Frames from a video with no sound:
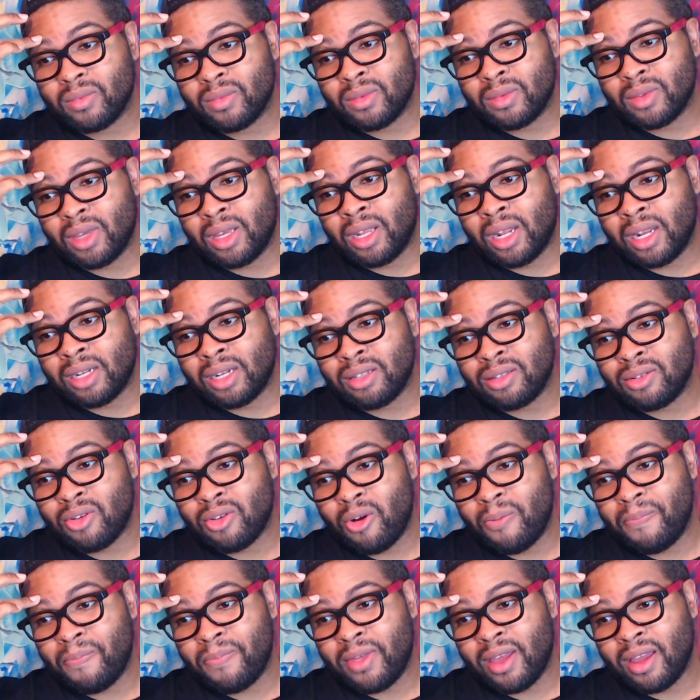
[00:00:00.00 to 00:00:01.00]
I just
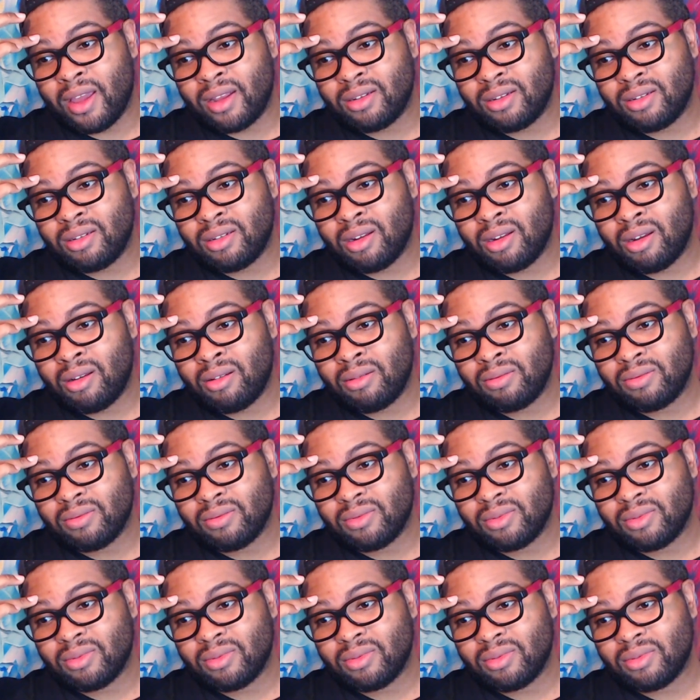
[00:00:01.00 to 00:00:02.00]
hope that, you know,
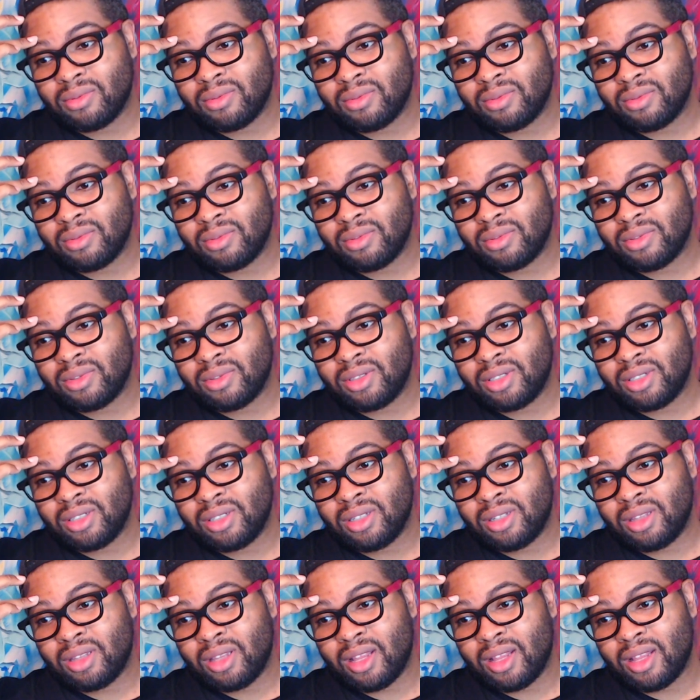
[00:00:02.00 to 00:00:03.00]

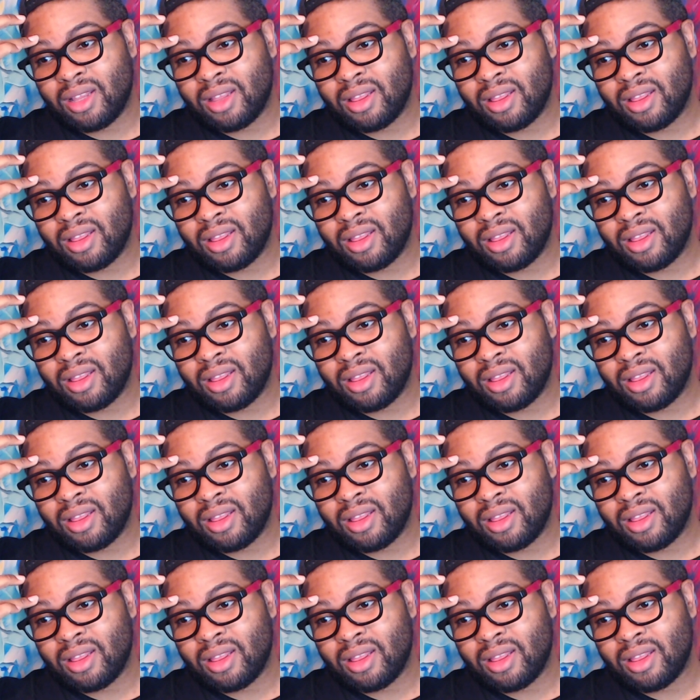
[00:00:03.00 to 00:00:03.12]
she'll